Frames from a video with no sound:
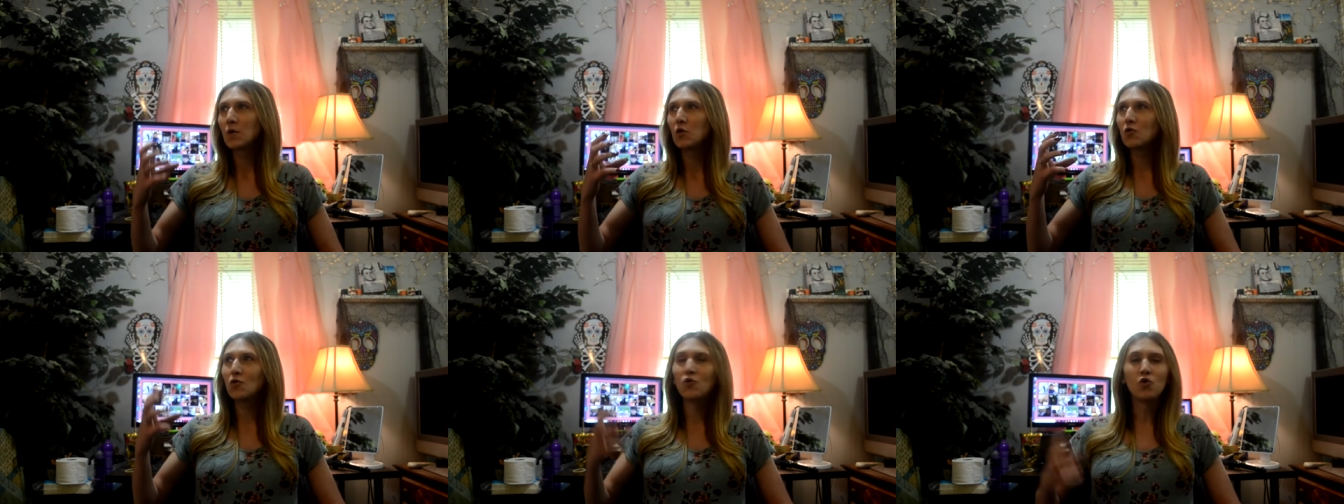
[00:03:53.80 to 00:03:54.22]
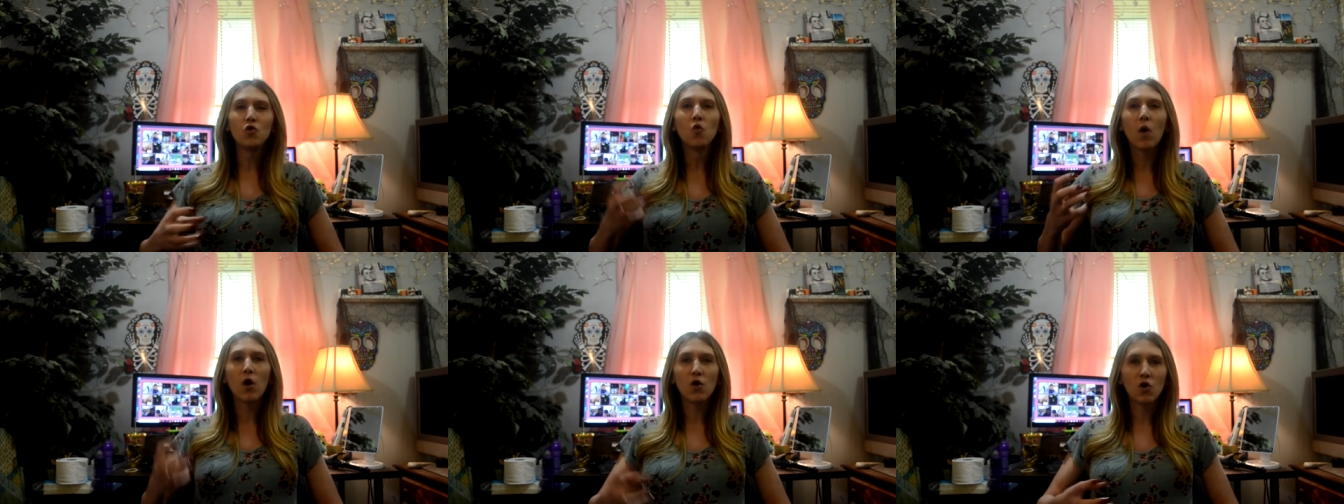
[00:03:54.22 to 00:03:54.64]

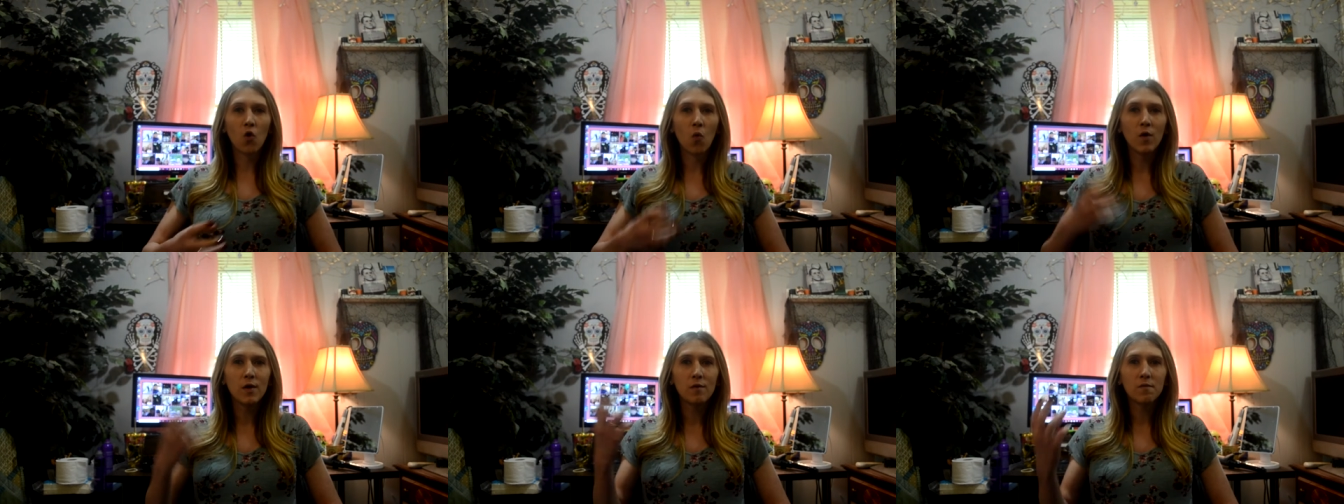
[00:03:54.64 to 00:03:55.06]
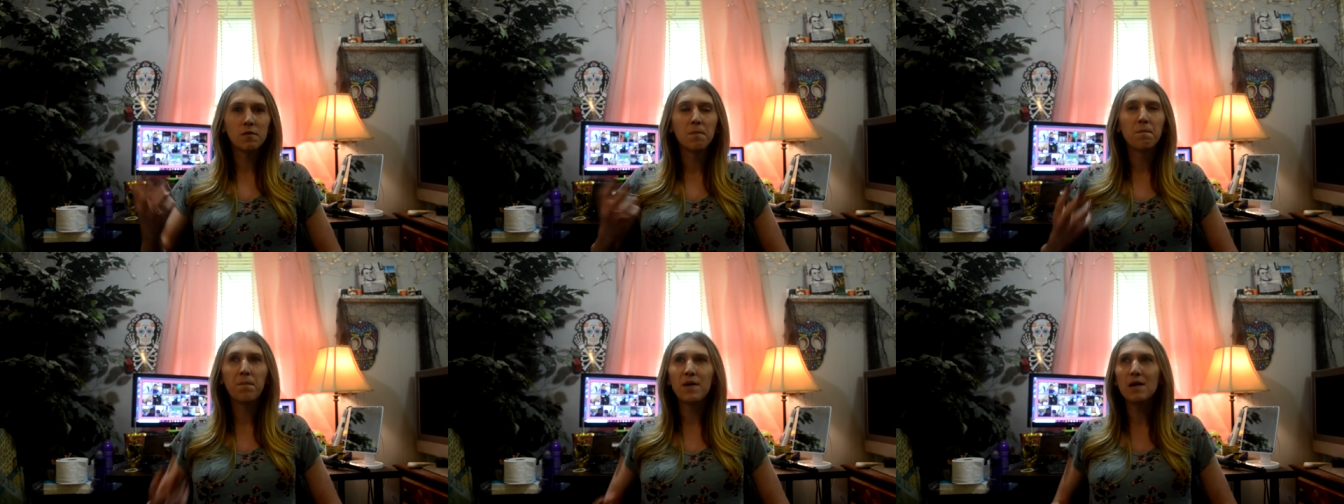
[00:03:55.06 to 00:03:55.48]
you are going to
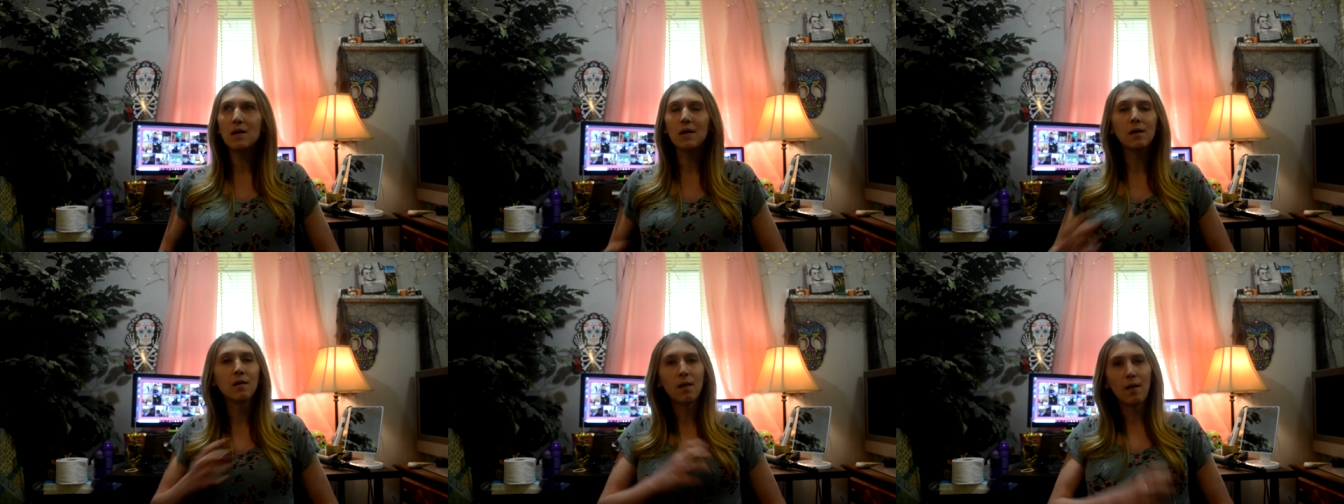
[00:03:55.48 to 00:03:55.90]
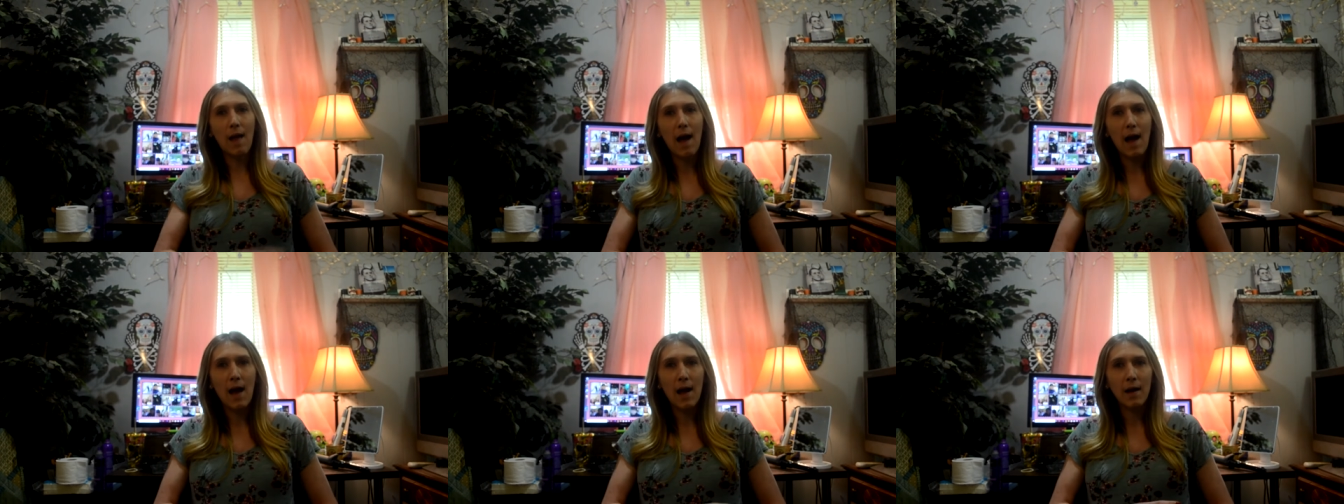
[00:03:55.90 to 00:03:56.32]
be in
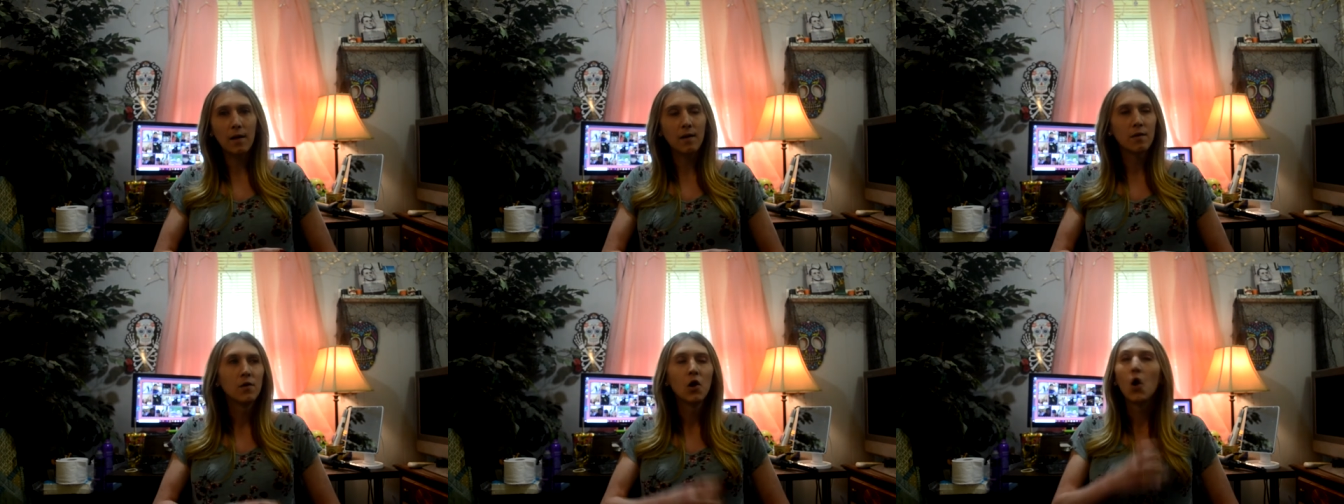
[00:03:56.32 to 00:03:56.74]
line